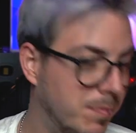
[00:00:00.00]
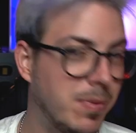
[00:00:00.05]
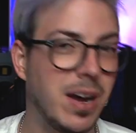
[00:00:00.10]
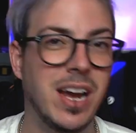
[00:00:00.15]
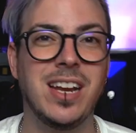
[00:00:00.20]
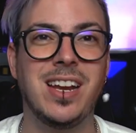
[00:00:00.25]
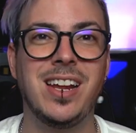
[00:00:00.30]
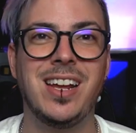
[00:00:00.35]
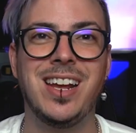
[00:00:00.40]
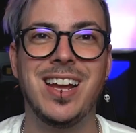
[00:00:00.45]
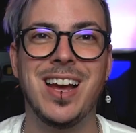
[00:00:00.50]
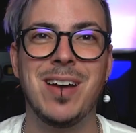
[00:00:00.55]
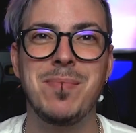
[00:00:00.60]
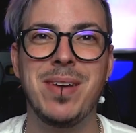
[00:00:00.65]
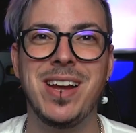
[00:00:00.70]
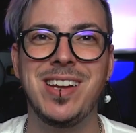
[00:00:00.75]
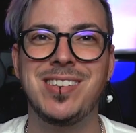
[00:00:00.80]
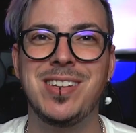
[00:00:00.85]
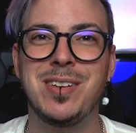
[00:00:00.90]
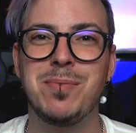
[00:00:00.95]
by the
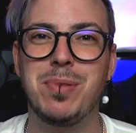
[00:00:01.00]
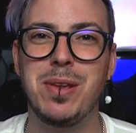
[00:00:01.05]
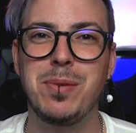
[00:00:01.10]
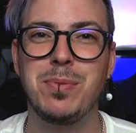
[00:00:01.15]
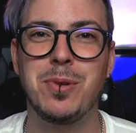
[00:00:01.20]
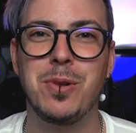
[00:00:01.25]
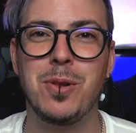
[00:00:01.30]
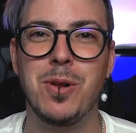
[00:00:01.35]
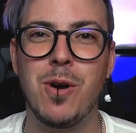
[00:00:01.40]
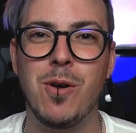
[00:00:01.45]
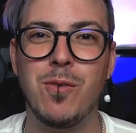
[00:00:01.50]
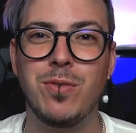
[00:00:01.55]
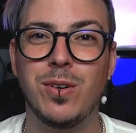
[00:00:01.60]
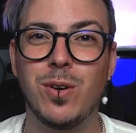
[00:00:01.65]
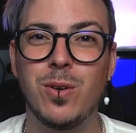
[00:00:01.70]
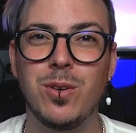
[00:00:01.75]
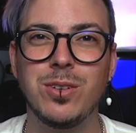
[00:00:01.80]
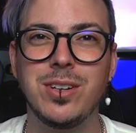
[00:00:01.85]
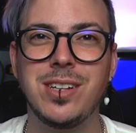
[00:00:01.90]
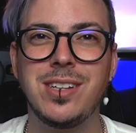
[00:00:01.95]
amazing people of
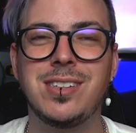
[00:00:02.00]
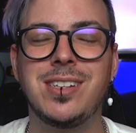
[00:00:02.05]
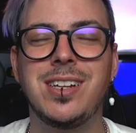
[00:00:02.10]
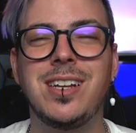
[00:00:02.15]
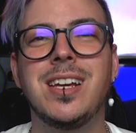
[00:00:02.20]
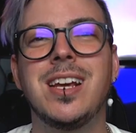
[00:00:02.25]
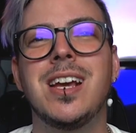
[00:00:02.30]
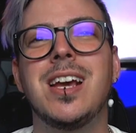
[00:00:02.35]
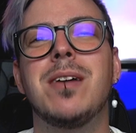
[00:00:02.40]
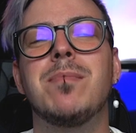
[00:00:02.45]
Audeze,